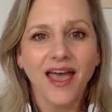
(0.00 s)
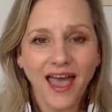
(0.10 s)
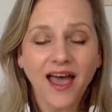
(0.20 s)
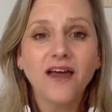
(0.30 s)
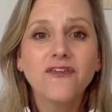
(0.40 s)

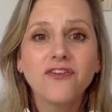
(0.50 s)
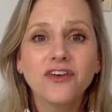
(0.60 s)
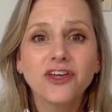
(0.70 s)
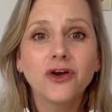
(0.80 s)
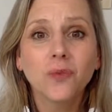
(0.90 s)
half
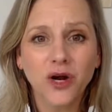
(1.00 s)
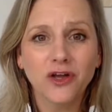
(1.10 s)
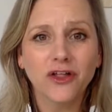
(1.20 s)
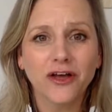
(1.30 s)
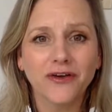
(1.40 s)
your
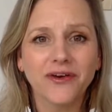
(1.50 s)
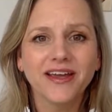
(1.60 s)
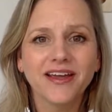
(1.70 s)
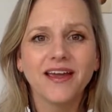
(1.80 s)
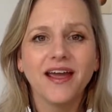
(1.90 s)
workload,
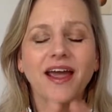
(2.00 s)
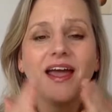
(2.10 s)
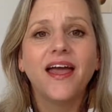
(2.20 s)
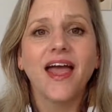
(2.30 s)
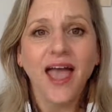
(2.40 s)

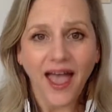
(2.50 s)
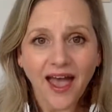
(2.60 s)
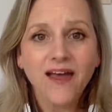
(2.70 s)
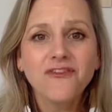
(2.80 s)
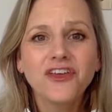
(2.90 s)

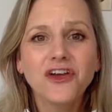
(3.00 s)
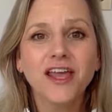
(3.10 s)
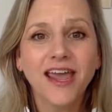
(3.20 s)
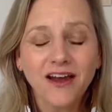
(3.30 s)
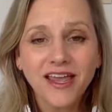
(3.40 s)
half your
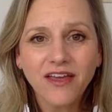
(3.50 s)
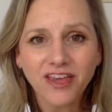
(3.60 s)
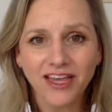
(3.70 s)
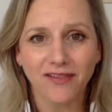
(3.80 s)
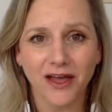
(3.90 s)

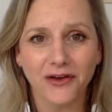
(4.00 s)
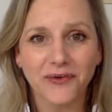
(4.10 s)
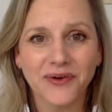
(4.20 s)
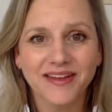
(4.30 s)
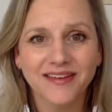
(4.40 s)
caregiving
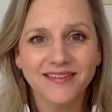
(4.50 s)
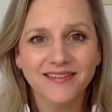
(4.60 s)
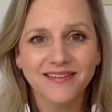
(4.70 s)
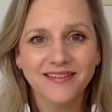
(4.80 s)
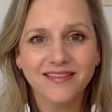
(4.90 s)
load,
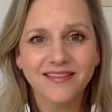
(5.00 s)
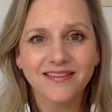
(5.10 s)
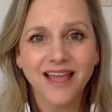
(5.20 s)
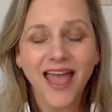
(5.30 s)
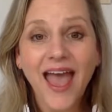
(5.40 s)

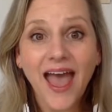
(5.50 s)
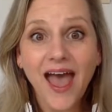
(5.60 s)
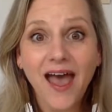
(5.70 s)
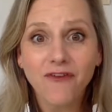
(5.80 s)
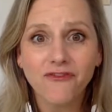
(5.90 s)

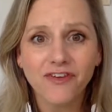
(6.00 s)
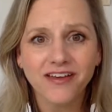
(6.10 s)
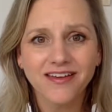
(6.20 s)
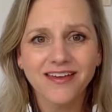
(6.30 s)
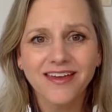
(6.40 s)
half,
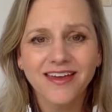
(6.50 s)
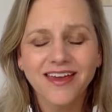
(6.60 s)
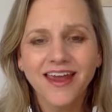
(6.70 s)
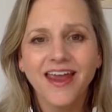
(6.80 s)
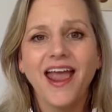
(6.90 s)

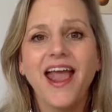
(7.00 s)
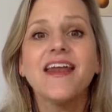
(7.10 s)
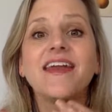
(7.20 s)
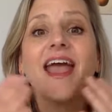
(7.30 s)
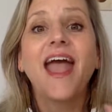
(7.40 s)

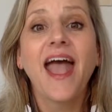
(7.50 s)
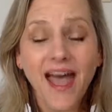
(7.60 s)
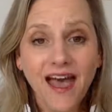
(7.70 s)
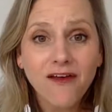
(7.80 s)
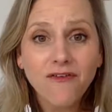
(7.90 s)
and
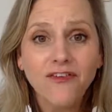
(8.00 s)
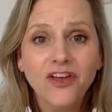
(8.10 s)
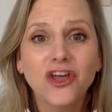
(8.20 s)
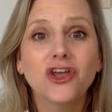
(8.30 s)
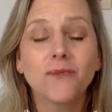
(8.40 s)
half
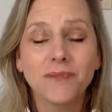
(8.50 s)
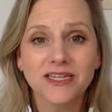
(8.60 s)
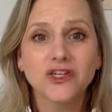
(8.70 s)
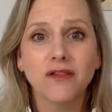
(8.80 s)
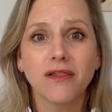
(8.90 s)
your
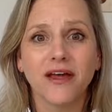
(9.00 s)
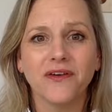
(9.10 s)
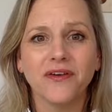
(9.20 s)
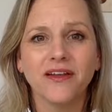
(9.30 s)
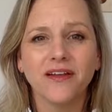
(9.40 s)
mental
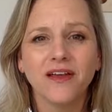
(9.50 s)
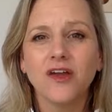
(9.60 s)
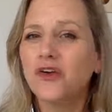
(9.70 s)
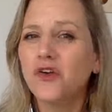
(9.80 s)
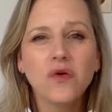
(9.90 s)
load.
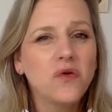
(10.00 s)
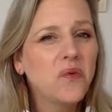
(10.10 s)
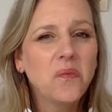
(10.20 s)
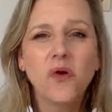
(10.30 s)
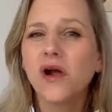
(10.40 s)

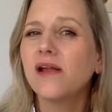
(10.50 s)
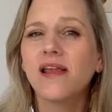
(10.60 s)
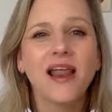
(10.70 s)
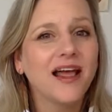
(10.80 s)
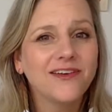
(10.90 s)
No more
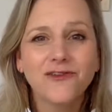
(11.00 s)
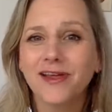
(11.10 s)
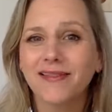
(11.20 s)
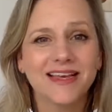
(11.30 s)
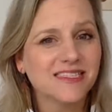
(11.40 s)

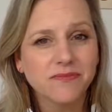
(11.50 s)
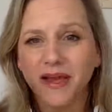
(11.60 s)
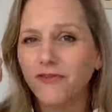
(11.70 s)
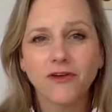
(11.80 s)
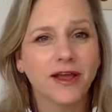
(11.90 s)
laundry lists,
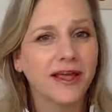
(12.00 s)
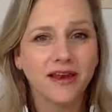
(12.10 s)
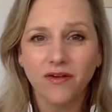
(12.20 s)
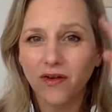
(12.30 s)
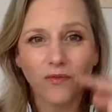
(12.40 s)
my
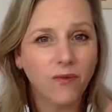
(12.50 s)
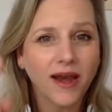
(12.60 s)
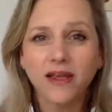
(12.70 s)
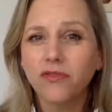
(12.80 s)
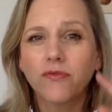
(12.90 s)
friend,
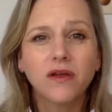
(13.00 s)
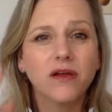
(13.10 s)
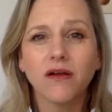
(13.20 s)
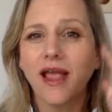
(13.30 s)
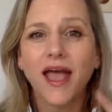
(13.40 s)
running through
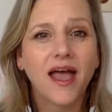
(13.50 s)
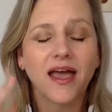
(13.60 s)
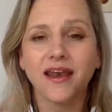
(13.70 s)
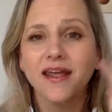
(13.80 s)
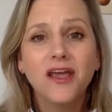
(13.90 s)
your
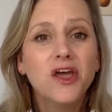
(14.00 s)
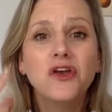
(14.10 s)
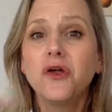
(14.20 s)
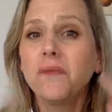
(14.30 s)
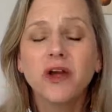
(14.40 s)
head.
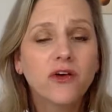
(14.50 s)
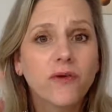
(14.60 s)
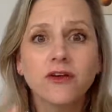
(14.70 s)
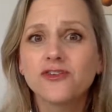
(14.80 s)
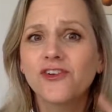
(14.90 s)
No more
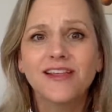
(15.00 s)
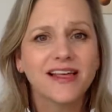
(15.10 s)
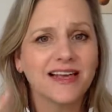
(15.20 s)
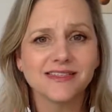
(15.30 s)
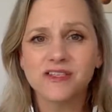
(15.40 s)
grocery
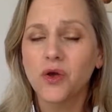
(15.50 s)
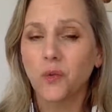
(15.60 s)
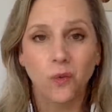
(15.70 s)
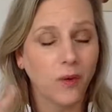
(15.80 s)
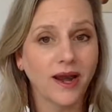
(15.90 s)
lists
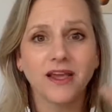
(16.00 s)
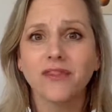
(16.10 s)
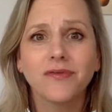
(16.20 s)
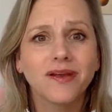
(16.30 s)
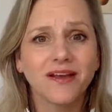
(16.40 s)
running
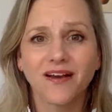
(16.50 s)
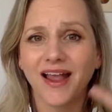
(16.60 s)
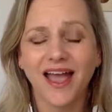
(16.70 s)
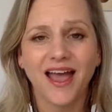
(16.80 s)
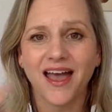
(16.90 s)
through your
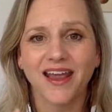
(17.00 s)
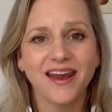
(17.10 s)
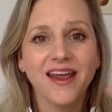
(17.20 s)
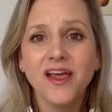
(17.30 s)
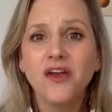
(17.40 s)
head.
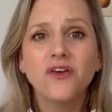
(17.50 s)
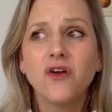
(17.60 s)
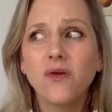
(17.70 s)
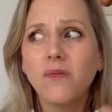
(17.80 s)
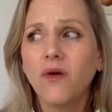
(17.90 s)

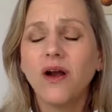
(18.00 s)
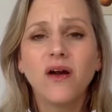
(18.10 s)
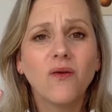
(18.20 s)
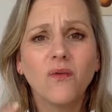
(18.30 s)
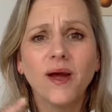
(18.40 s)
No
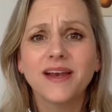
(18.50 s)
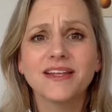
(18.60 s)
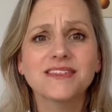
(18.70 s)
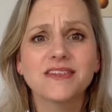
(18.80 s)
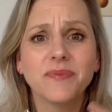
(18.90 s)
more what
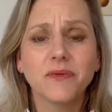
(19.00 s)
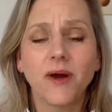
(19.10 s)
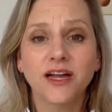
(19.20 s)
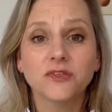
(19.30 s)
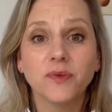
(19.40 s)
needs to be
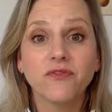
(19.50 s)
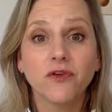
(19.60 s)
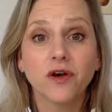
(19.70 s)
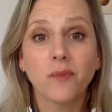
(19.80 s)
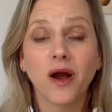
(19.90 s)
washed
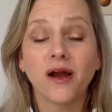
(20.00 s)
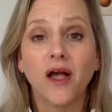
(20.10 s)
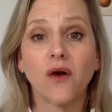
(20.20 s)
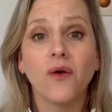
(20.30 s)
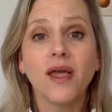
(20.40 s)
before
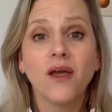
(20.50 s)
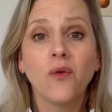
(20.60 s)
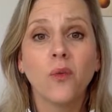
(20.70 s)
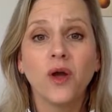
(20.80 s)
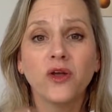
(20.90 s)
tomorrow.
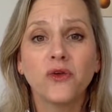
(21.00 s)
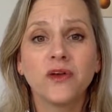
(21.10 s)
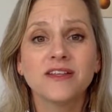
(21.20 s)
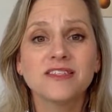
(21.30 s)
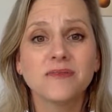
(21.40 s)
Who
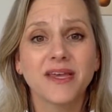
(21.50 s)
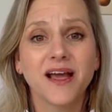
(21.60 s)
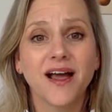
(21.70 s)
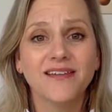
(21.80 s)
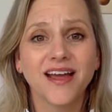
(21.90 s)
needs to be
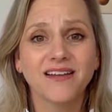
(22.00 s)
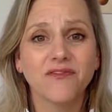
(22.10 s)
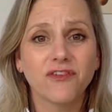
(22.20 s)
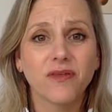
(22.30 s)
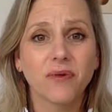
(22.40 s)

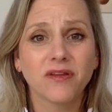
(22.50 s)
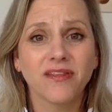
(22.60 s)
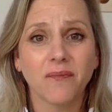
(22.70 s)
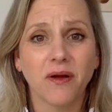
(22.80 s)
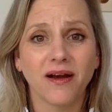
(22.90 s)
contacted for the
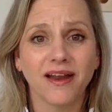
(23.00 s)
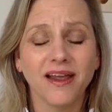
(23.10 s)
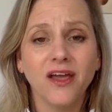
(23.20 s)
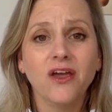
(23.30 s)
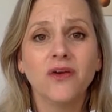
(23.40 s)
birthday party?
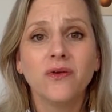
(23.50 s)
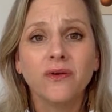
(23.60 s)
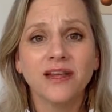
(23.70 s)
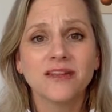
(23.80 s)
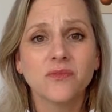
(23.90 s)
Who
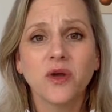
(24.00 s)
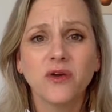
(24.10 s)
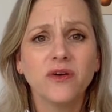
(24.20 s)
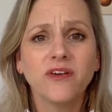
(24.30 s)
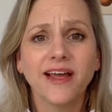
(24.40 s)

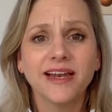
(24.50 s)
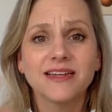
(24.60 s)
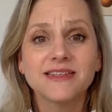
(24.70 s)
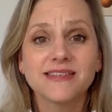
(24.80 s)
do I need to